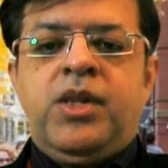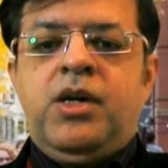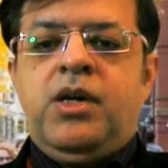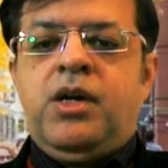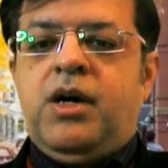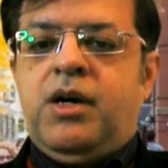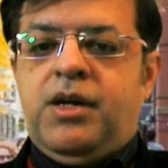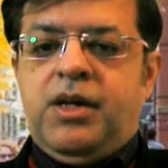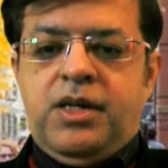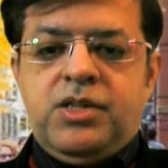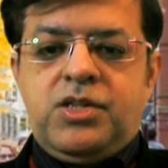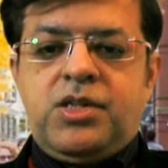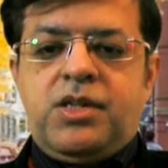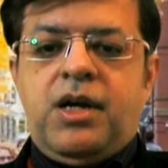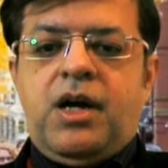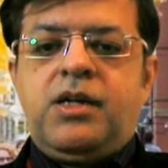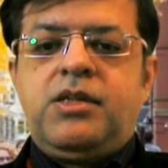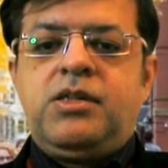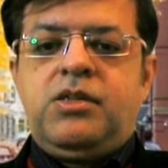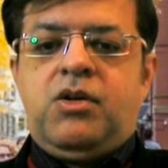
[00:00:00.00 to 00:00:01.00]
arrange
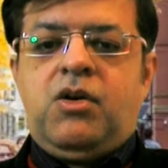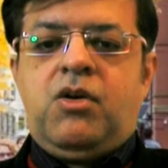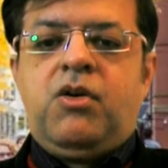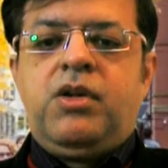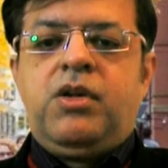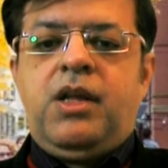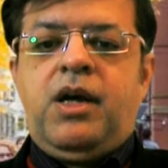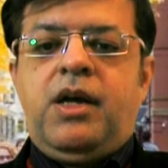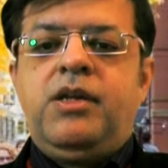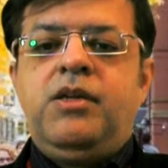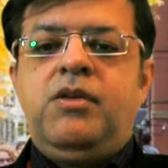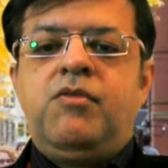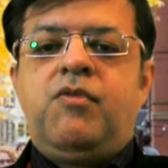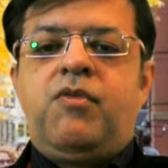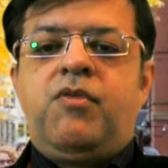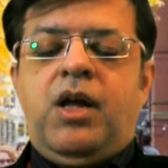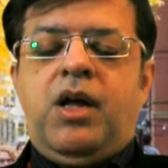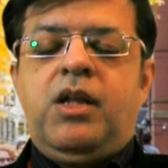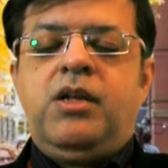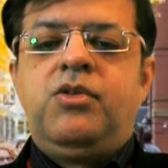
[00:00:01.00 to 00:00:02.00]
that online
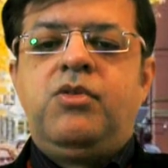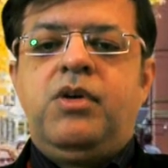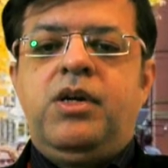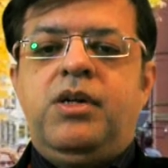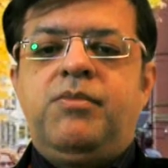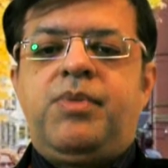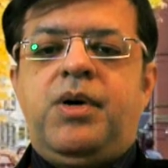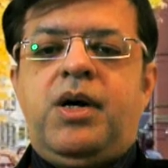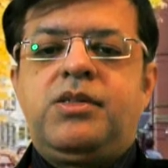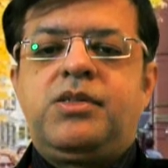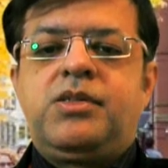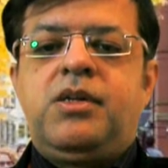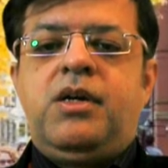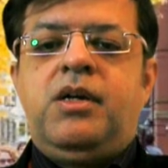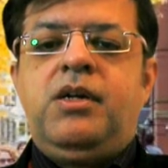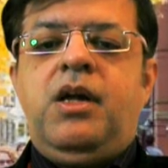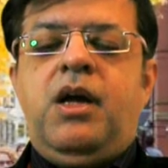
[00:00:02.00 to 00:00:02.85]
while you're in Pakistan,